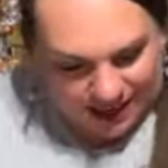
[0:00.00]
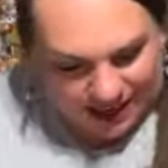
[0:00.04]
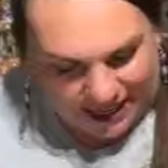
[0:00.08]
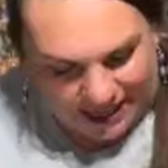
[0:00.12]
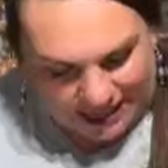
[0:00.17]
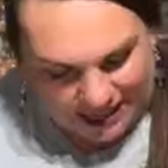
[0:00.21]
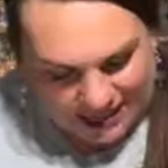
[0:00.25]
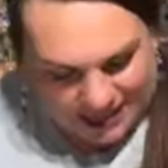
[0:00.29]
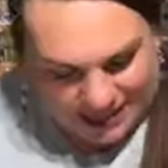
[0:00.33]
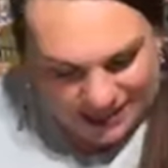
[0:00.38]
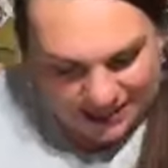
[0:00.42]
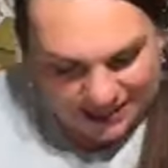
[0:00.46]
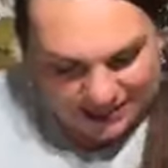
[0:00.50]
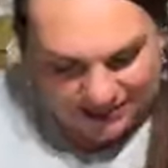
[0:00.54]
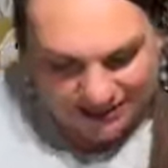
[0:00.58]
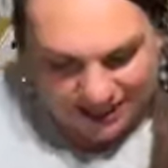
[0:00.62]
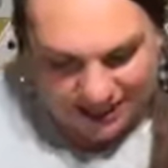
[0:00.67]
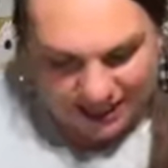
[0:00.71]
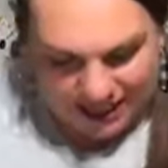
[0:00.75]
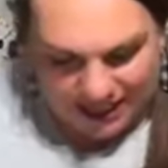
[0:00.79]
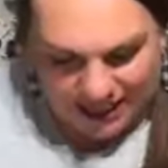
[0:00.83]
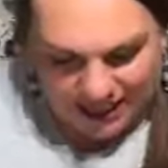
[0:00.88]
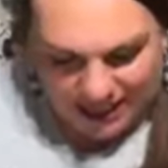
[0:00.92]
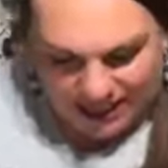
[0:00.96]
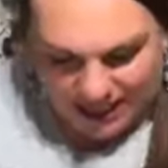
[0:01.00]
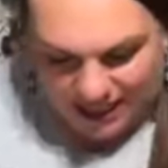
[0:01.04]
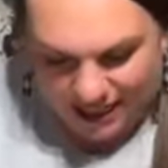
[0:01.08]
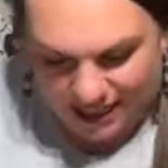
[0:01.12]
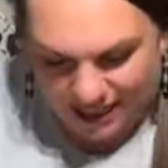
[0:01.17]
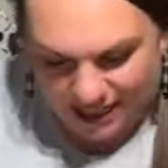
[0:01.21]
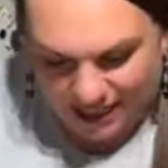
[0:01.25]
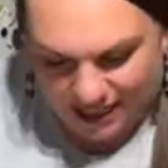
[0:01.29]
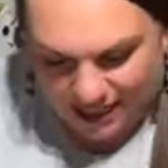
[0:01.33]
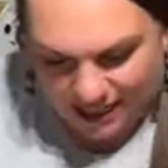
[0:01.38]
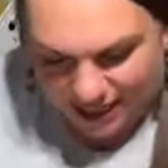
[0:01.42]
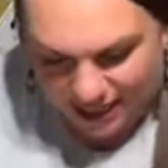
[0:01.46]
right,
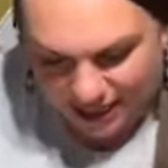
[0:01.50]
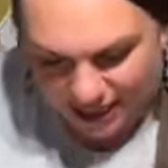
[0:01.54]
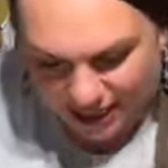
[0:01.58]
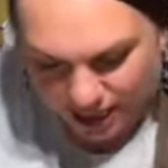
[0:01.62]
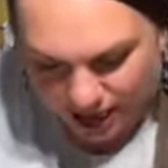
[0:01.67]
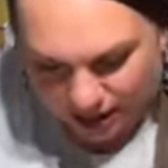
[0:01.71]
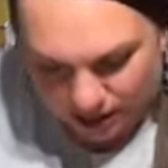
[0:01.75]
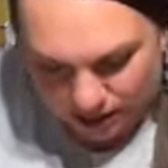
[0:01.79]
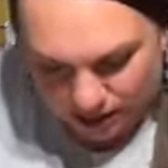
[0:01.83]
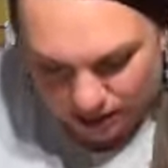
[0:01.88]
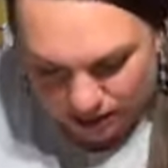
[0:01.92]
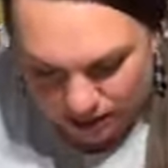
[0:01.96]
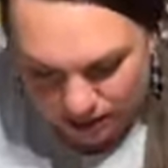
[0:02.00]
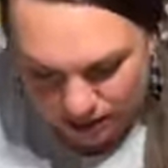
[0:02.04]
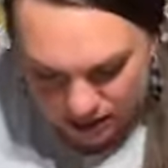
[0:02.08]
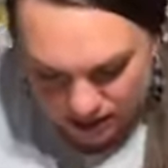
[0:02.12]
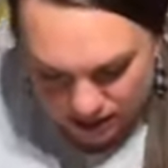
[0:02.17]
ready, go.